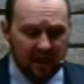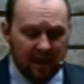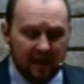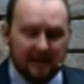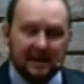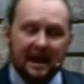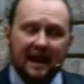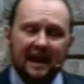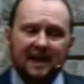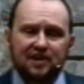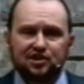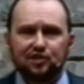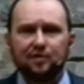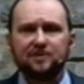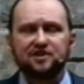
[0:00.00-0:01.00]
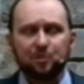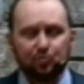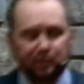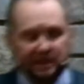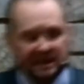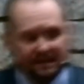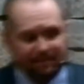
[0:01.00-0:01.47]
Now, Easter is a
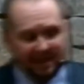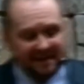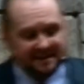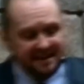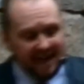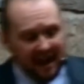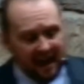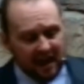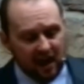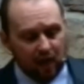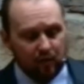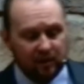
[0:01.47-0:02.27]
really big day in our